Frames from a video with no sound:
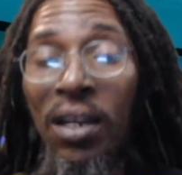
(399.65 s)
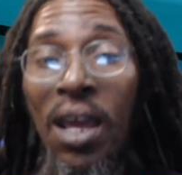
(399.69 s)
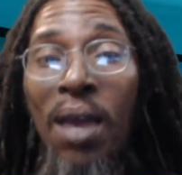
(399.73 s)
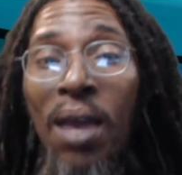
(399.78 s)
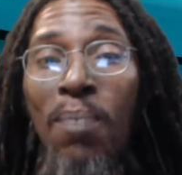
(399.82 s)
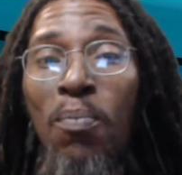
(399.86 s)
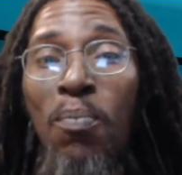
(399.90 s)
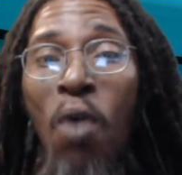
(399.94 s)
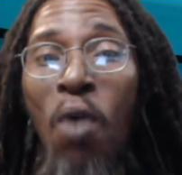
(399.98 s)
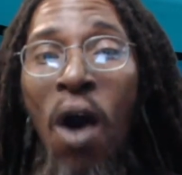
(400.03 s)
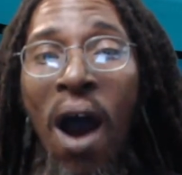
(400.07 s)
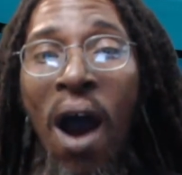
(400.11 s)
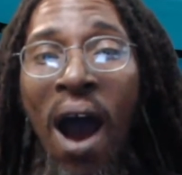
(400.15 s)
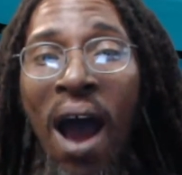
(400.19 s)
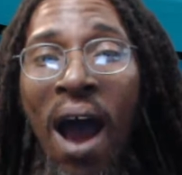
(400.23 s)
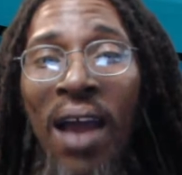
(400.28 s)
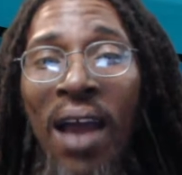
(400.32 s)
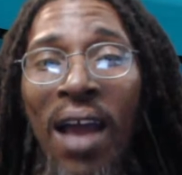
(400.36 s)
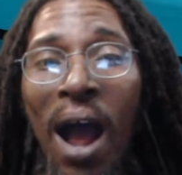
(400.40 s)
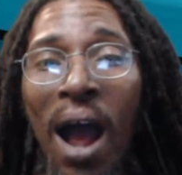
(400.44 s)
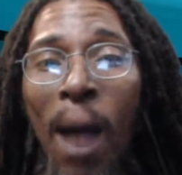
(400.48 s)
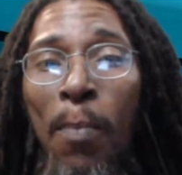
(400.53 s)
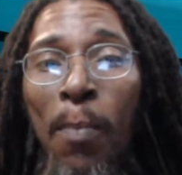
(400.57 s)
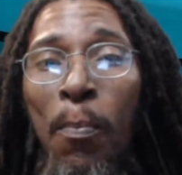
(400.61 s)
The
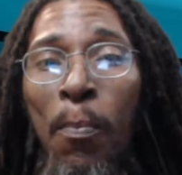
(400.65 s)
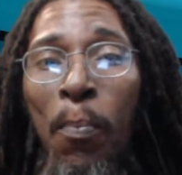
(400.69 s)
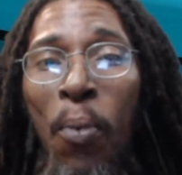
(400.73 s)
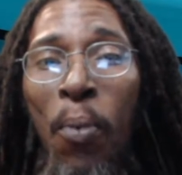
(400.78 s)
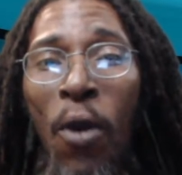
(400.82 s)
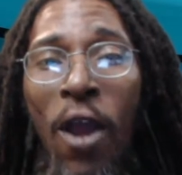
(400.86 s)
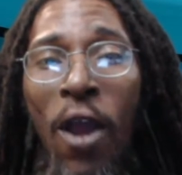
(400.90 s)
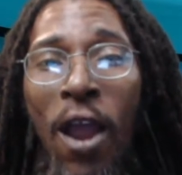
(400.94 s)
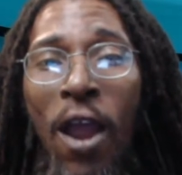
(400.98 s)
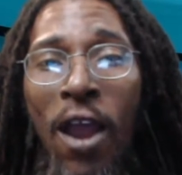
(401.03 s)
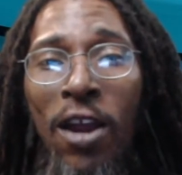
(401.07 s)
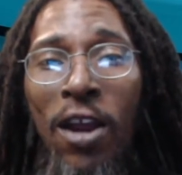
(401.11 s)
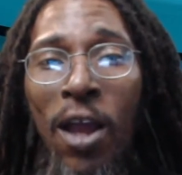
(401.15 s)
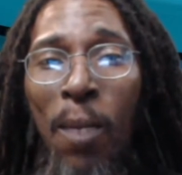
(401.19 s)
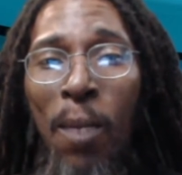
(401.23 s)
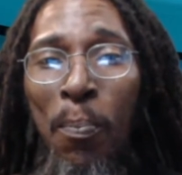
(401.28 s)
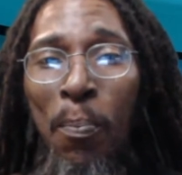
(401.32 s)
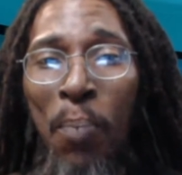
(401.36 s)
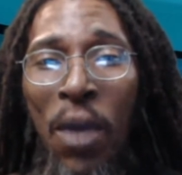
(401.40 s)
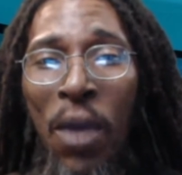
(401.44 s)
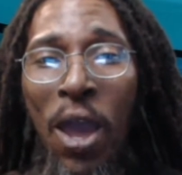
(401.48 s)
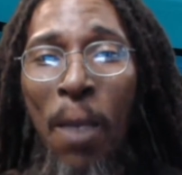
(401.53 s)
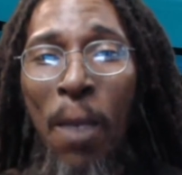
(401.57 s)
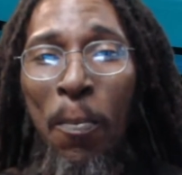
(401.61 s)
boy pray
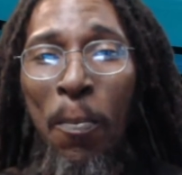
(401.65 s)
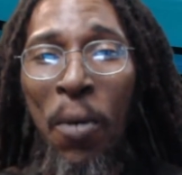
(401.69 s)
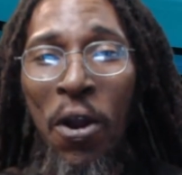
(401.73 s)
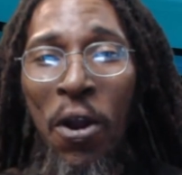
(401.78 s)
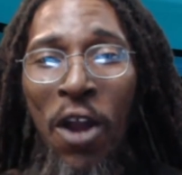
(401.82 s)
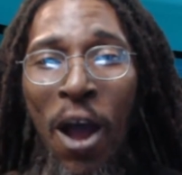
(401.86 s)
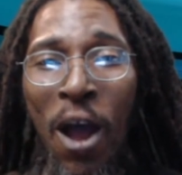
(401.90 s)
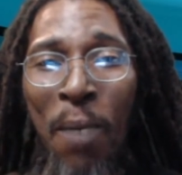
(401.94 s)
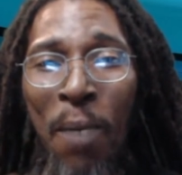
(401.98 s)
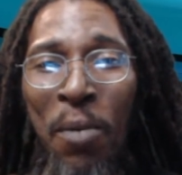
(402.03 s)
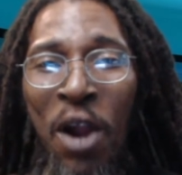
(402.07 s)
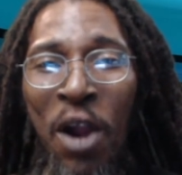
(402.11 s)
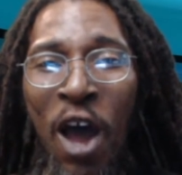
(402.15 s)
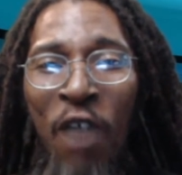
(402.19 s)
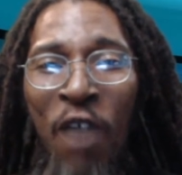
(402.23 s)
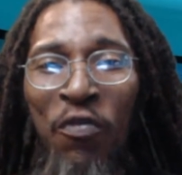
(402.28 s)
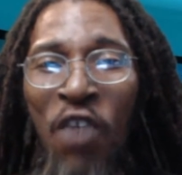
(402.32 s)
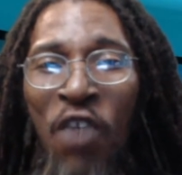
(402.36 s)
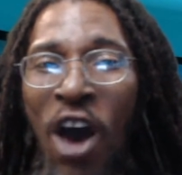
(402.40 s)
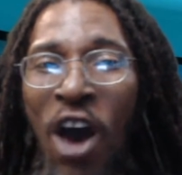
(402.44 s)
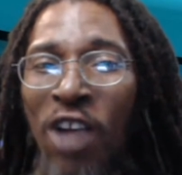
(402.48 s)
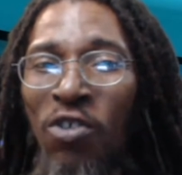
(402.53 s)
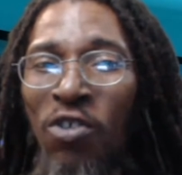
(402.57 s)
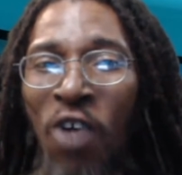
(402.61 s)
the people them
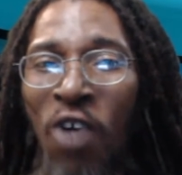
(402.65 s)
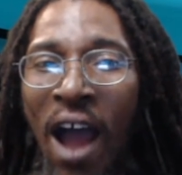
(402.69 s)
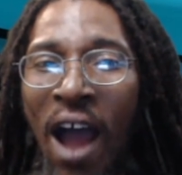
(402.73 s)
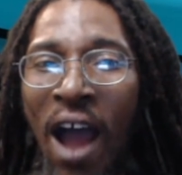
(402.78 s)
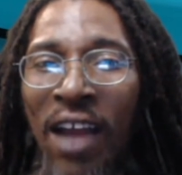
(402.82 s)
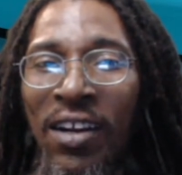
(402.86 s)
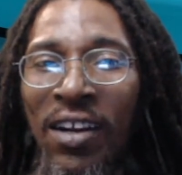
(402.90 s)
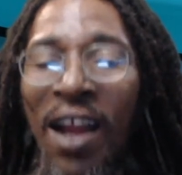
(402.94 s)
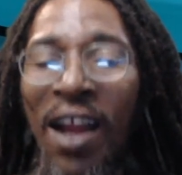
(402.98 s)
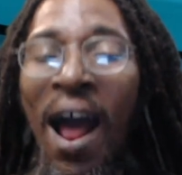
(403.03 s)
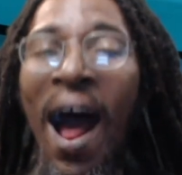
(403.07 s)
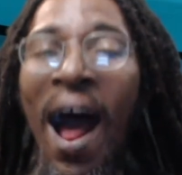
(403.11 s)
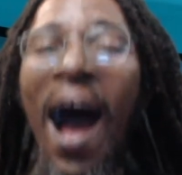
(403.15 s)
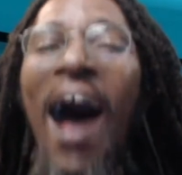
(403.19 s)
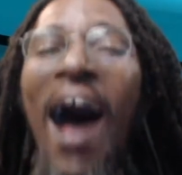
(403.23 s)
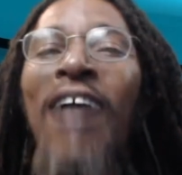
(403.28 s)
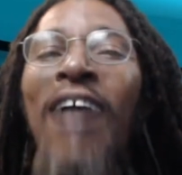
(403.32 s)
left and right.